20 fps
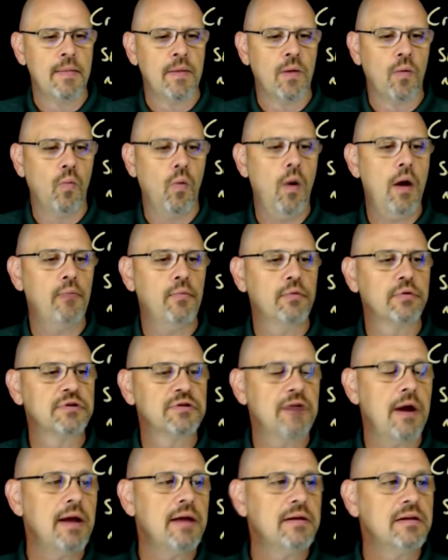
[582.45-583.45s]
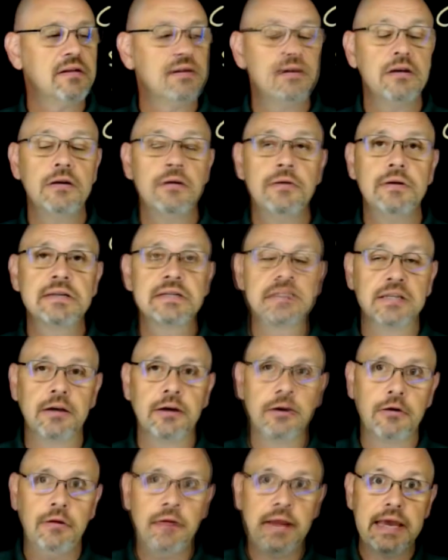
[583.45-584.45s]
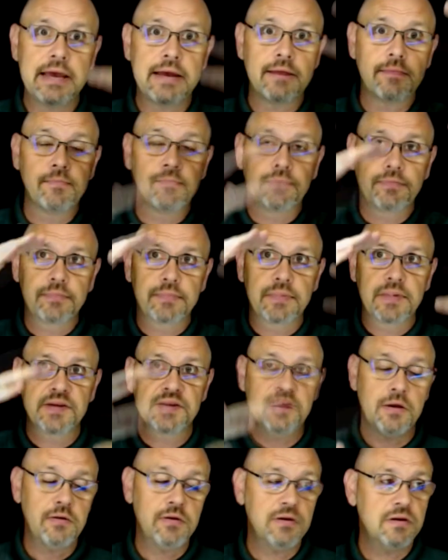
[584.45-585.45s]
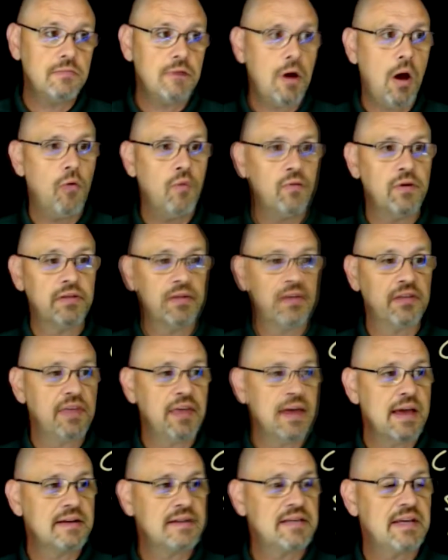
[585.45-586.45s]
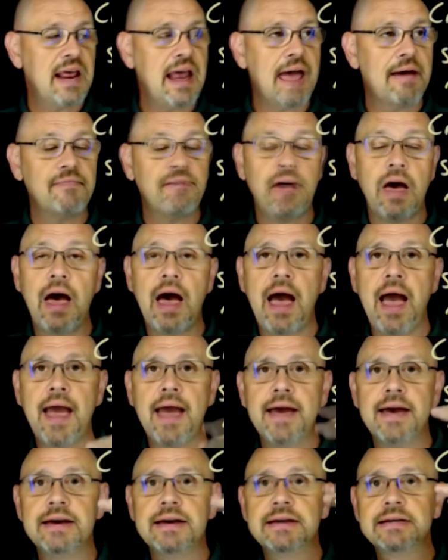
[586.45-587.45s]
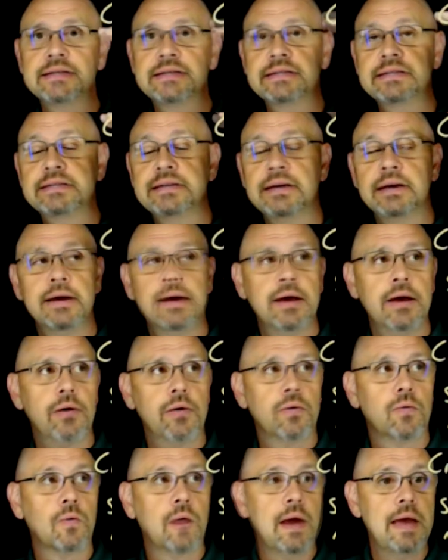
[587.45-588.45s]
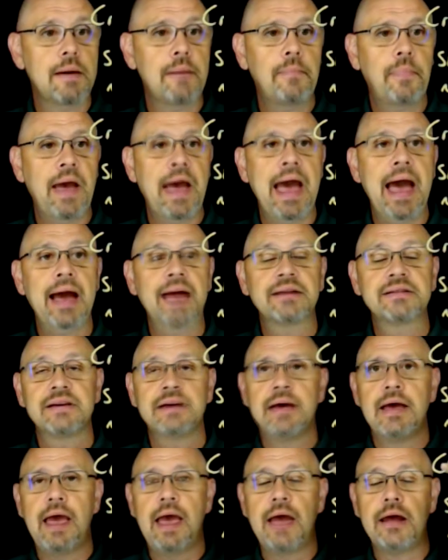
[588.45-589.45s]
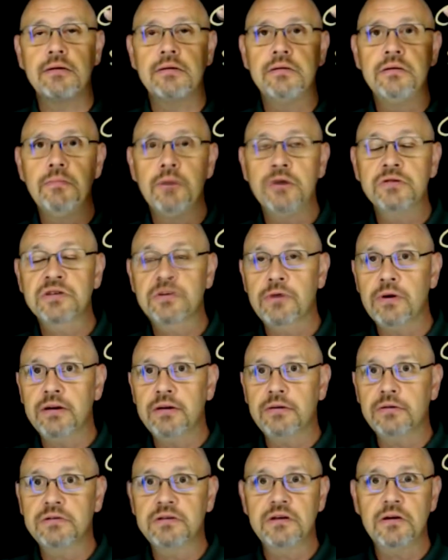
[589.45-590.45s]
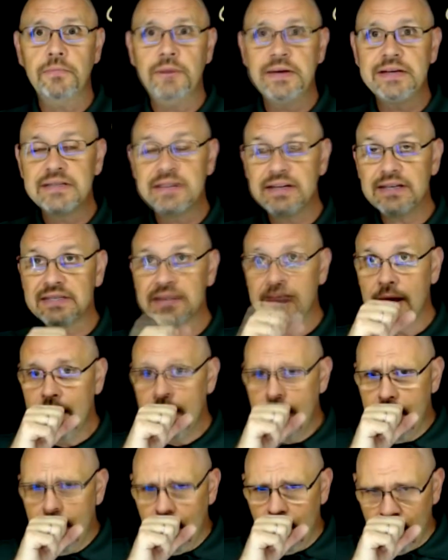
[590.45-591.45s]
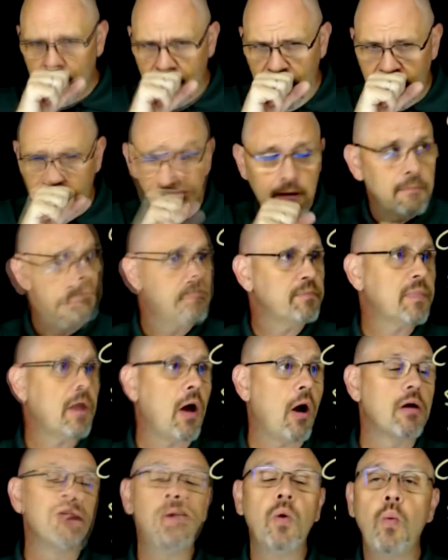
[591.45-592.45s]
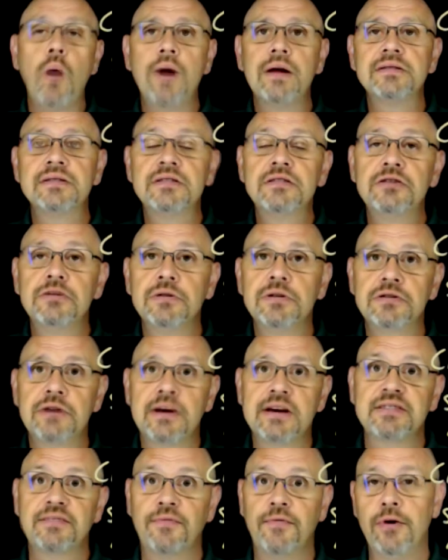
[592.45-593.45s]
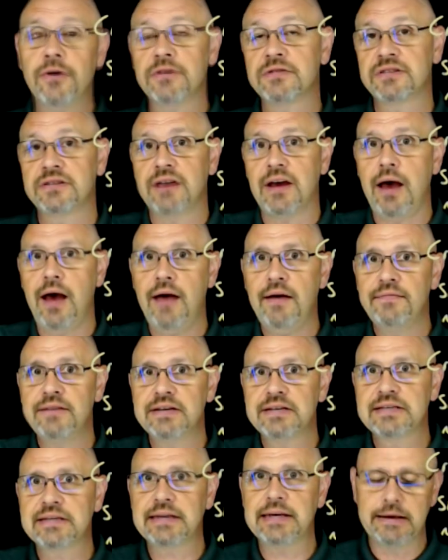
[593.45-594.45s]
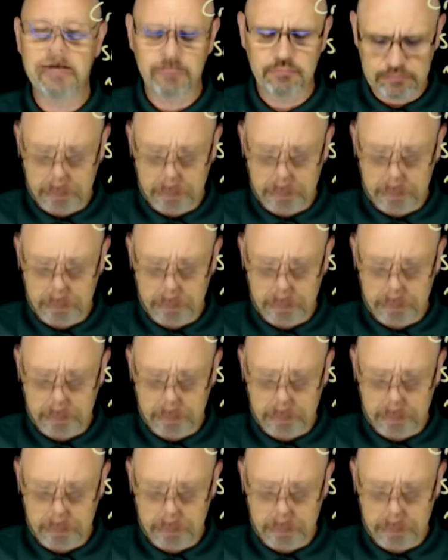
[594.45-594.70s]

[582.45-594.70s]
What we're trying to do is literally, so you know that the things that have the highest impact and are the most critical to your business are the ones that you address first, obviously.